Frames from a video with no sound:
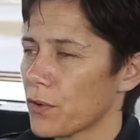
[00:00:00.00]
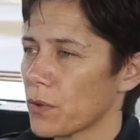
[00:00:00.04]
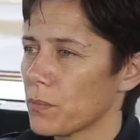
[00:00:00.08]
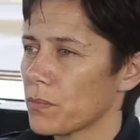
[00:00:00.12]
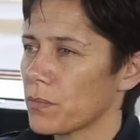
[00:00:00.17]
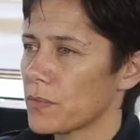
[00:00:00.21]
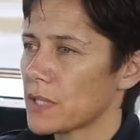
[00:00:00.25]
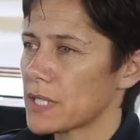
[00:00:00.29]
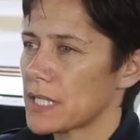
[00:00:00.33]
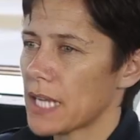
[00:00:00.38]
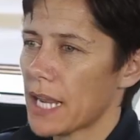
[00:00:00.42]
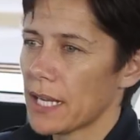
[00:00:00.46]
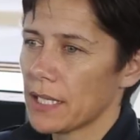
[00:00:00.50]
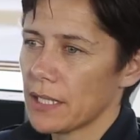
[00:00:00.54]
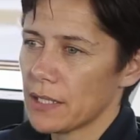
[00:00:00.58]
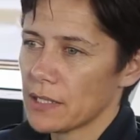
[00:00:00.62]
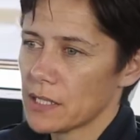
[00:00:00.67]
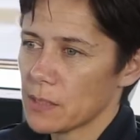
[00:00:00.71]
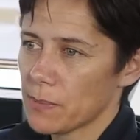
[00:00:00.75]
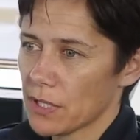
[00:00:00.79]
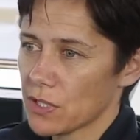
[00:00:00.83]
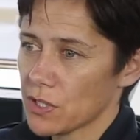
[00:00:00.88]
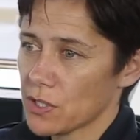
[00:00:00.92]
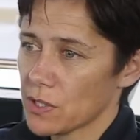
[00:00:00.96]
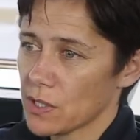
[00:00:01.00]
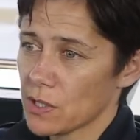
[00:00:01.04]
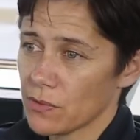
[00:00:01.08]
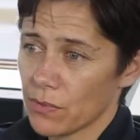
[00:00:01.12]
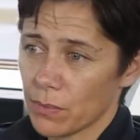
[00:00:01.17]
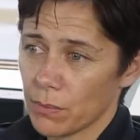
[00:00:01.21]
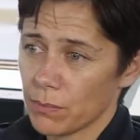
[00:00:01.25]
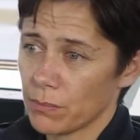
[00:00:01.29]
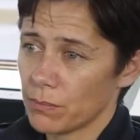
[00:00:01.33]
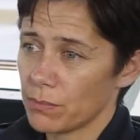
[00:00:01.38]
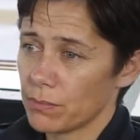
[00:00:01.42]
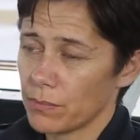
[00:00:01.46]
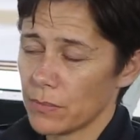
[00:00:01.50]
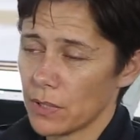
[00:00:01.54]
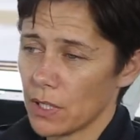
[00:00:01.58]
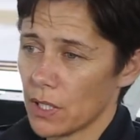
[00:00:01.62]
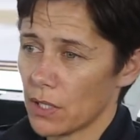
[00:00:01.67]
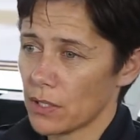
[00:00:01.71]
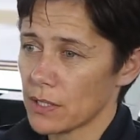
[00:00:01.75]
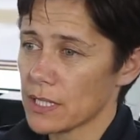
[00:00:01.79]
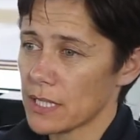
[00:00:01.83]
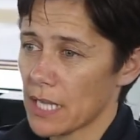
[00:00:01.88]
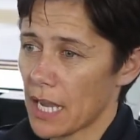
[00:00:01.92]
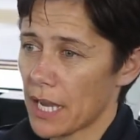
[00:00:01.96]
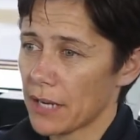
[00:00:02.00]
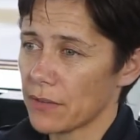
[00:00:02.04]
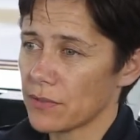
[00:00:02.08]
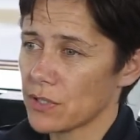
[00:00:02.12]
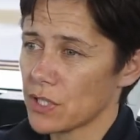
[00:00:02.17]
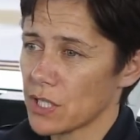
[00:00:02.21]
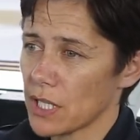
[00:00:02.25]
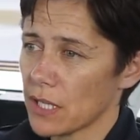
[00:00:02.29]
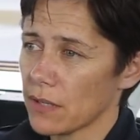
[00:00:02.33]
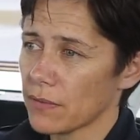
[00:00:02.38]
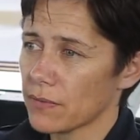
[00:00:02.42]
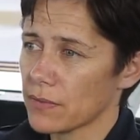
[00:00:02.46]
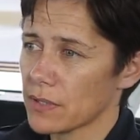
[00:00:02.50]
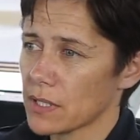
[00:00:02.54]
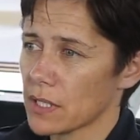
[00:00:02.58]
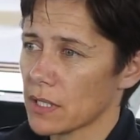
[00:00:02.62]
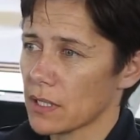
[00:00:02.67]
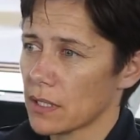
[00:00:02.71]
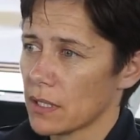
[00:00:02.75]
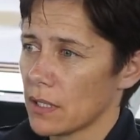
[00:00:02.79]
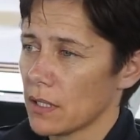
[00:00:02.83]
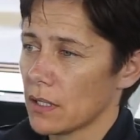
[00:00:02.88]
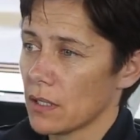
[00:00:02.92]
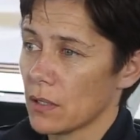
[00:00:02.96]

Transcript: From the daily inspections from start of shift,